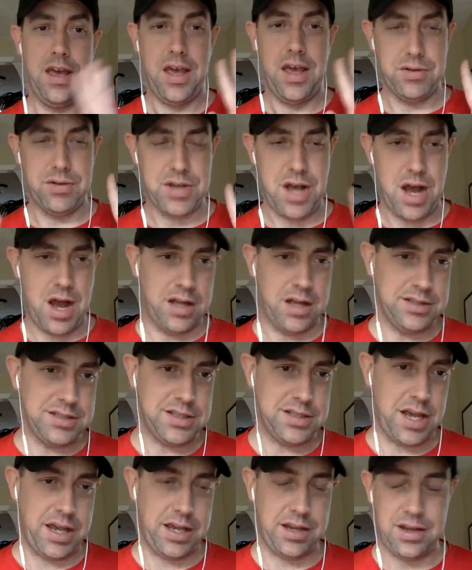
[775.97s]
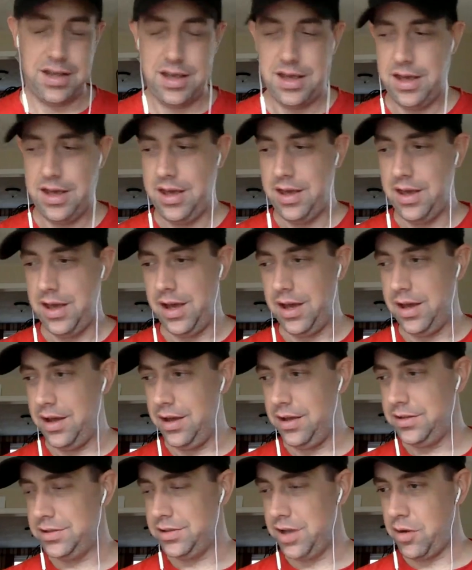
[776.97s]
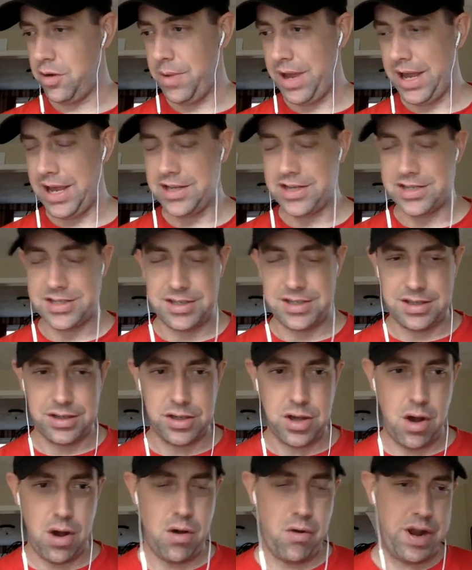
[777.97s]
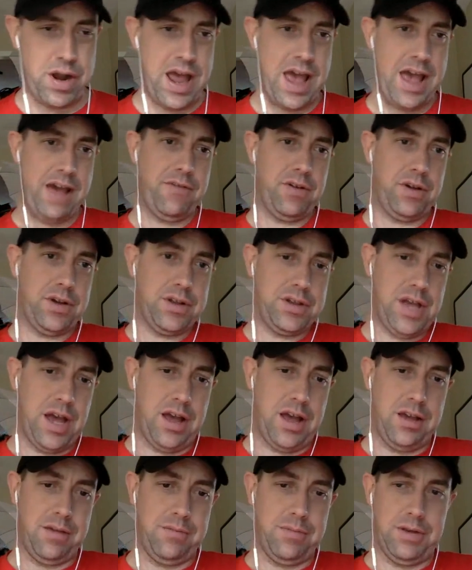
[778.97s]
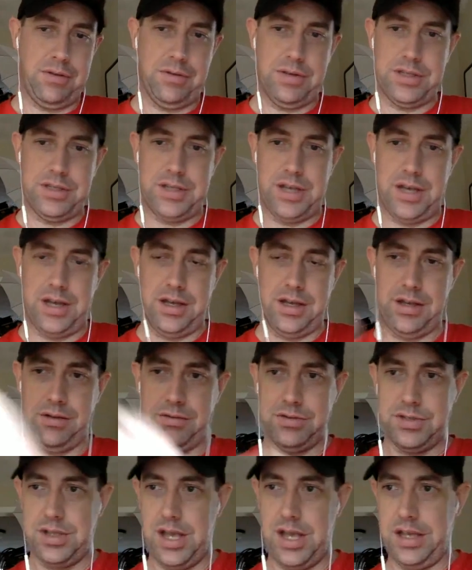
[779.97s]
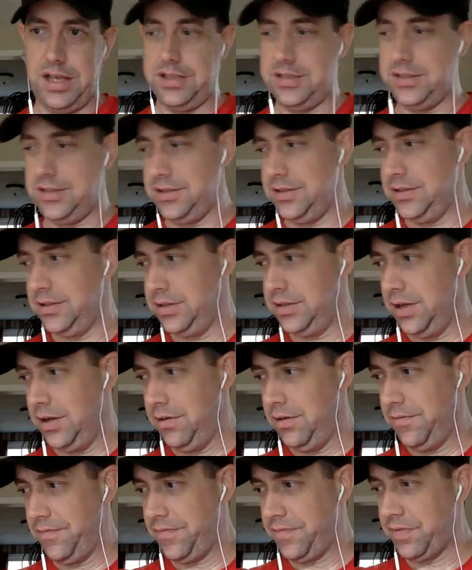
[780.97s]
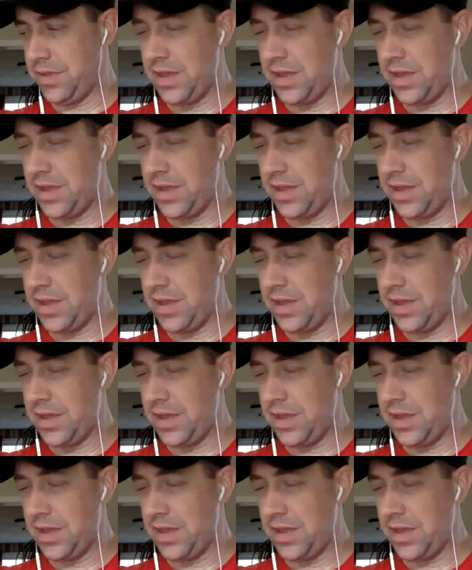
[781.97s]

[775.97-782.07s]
It was on site, so everybody can just go and have a good time. It was nice. So